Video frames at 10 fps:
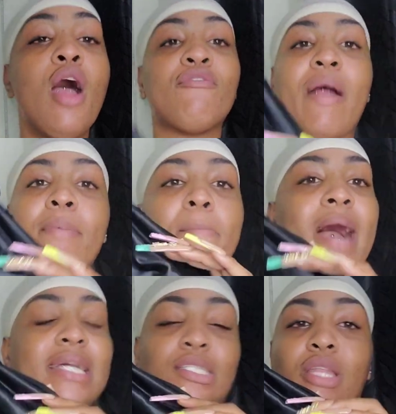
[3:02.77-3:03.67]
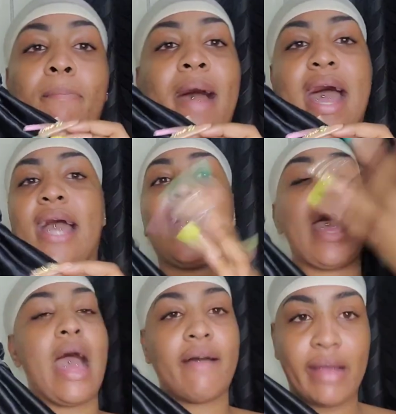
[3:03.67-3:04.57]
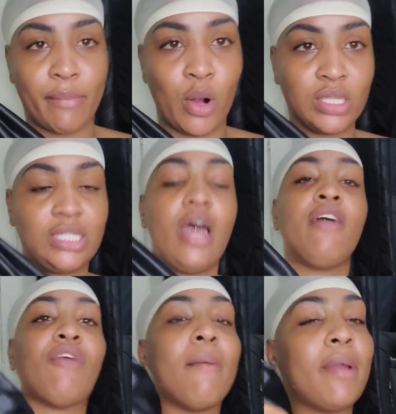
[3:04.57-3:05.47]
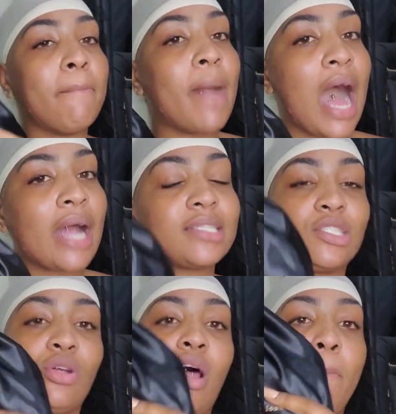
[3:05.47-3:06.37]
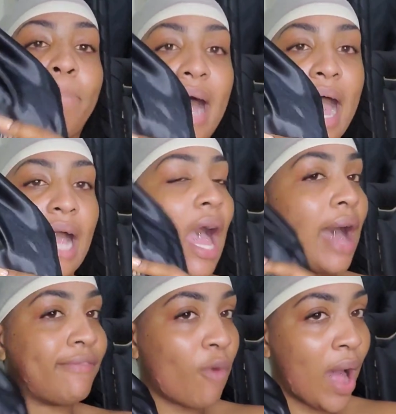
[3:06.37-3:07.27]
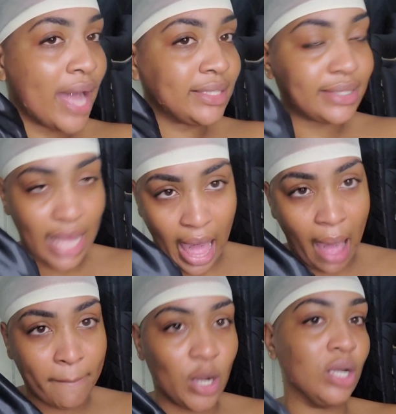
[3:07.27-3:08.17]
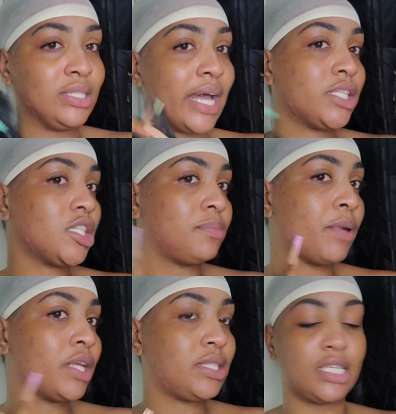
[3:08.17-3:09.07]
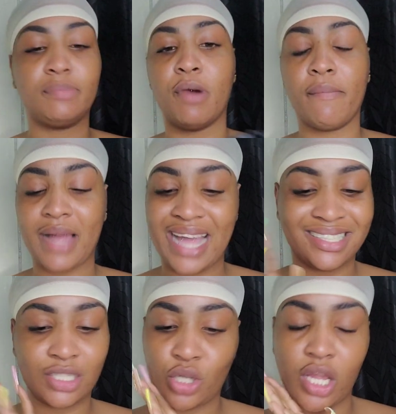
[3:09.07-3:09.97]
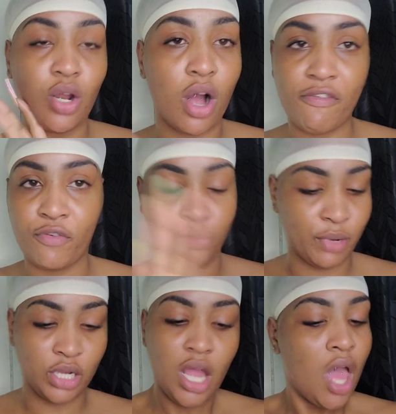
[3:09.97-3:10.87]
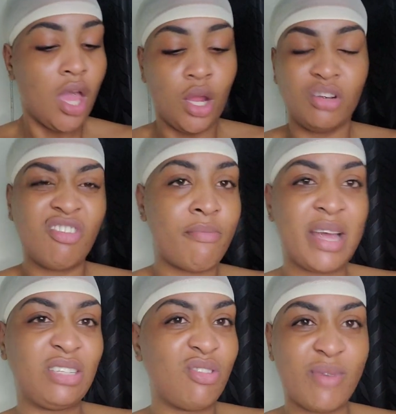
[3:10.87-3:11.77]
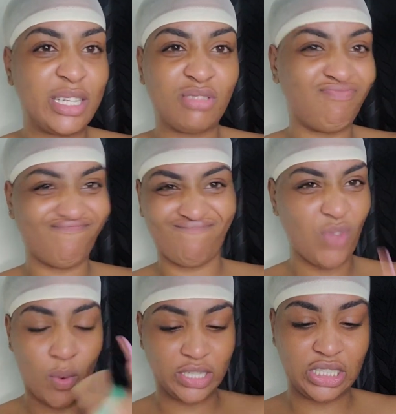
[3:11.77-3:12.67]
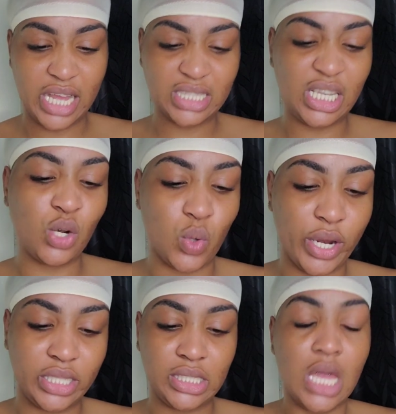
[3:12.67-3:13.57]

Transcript: from the box to the bag, I'm a buzz. From the box to the bag, I'm what? I just burst this bump, guys. It's looking awful, but don't watch that. Ignore it.